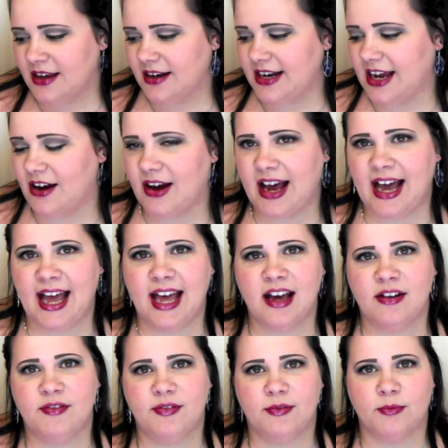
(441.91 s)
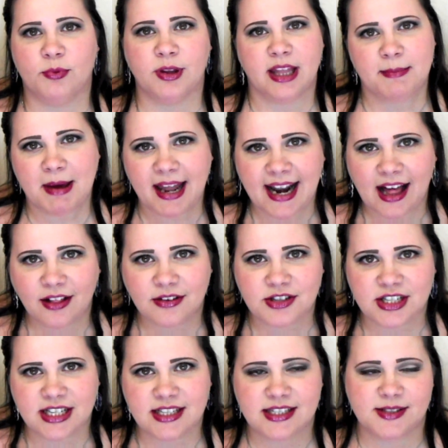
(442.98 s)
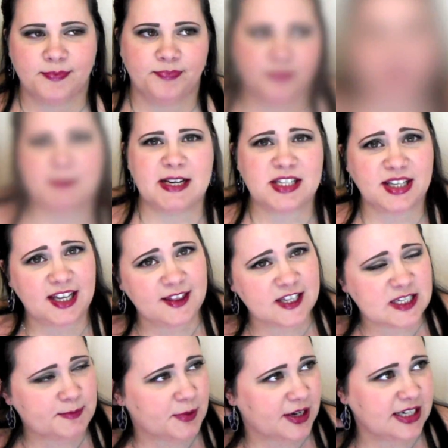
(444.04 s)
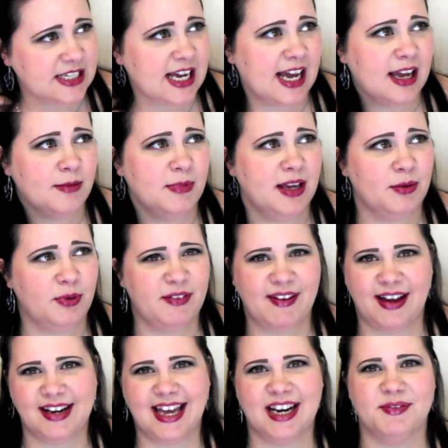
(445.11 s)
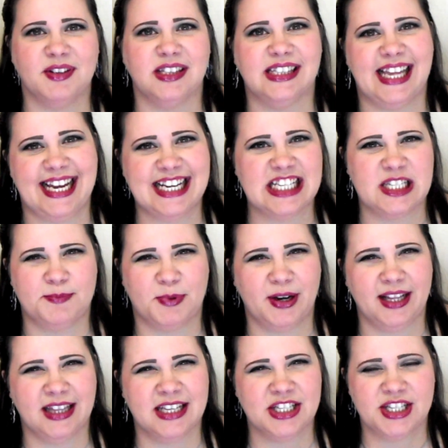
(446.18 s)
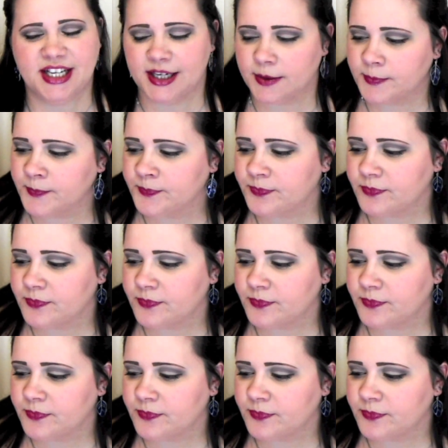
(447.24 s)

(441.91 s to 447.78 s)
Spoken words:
Now I have really bad allergies, especially in the springtime, and we've had kind of a late spring this year.